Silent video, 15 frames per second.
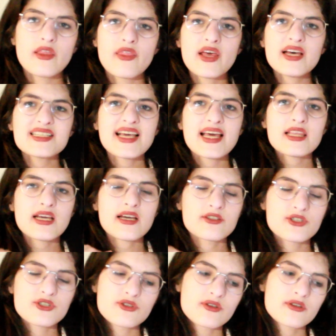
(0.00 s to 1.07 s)
That can
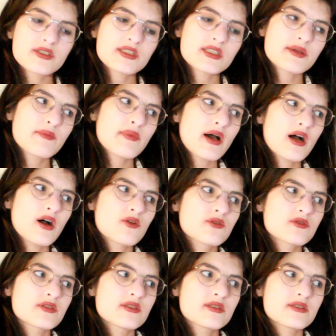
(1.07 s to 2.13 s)
concerns
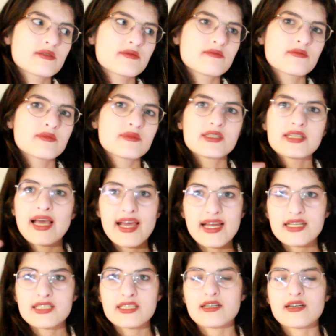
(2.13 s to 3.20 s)
about
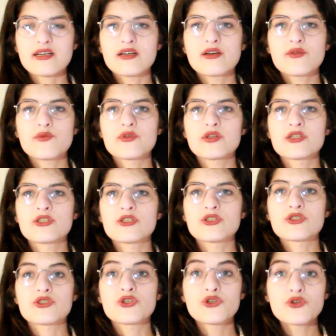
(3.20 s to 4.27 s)
data which
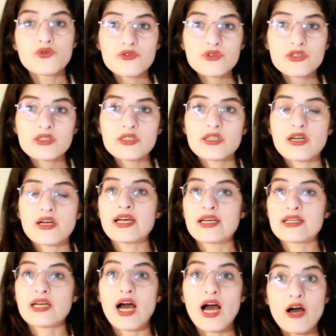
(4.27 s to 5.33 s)
is used
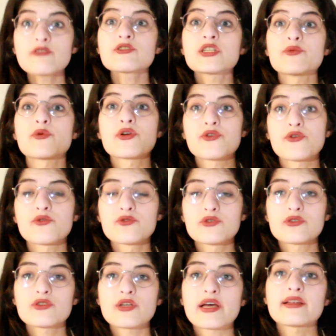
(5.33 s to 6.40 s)
and how they were
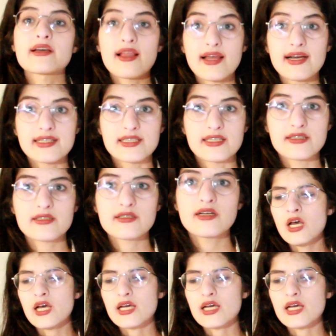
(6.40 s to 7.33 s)
used and collected.